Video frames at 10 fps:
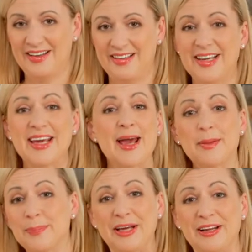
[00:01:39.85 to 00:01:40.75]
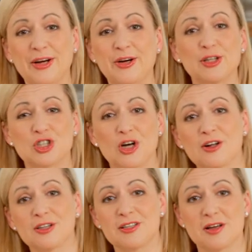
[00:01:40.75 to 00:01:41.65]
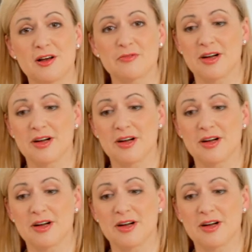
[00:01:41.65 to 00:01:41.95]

You can't beat a good chocolate sauce